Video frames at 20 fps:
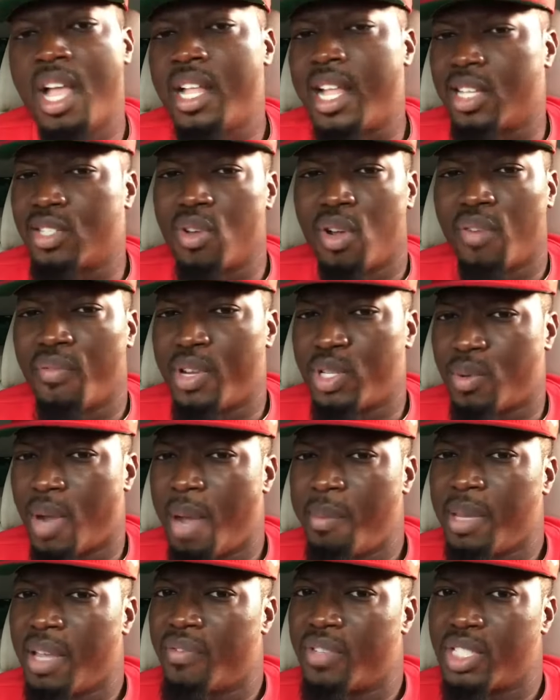That's the only reason
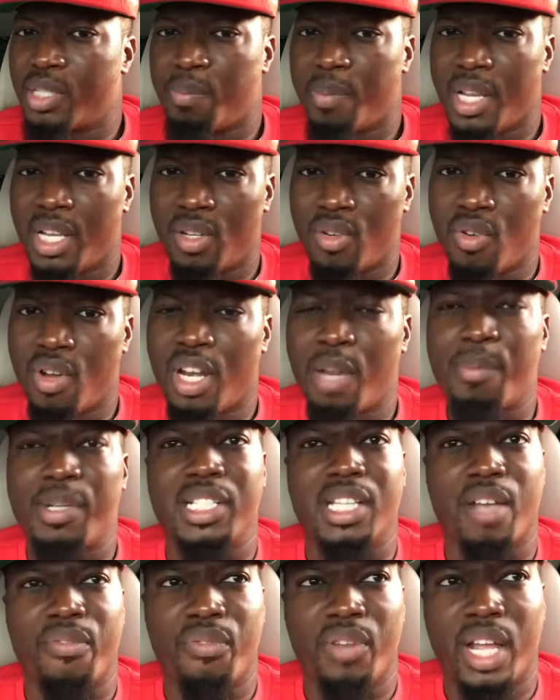why I'm even speaking on it
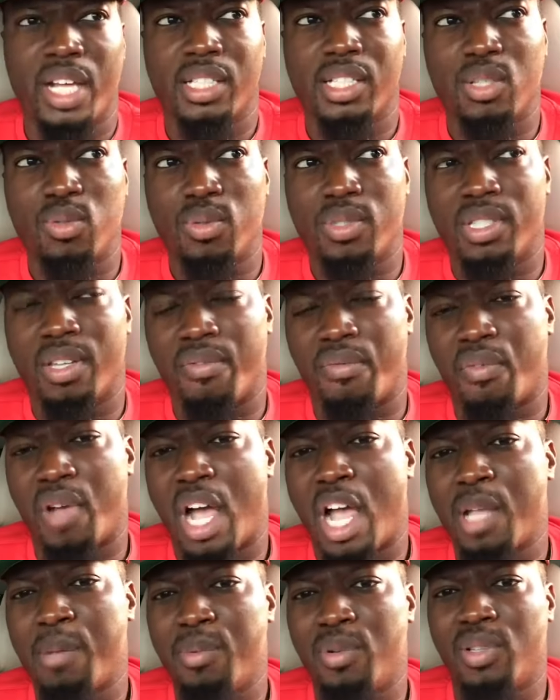because I feel like this was a
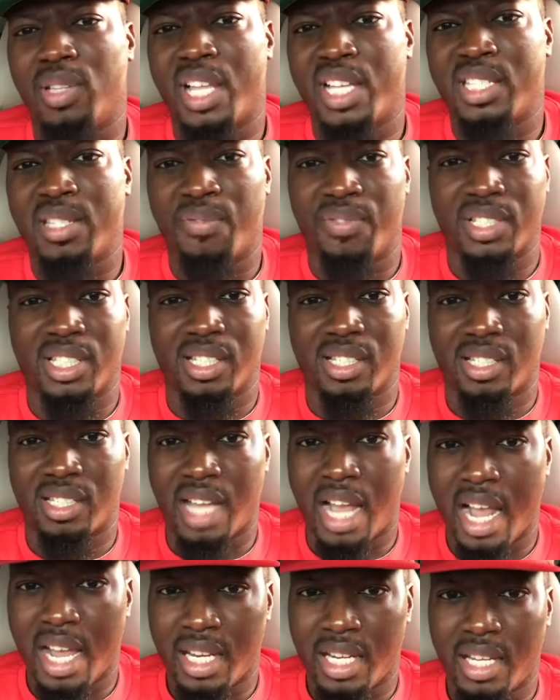valuable lesson for
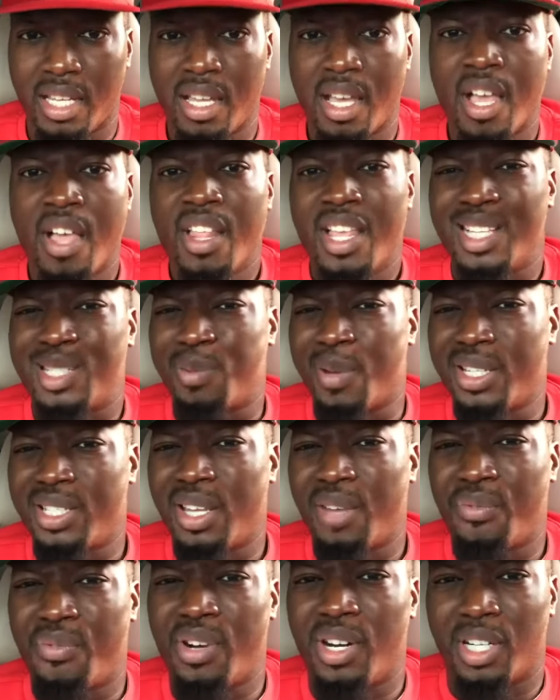society,
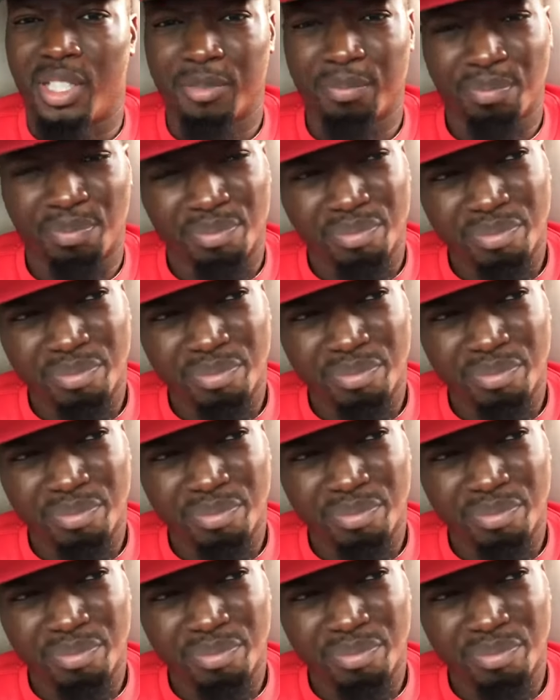especially for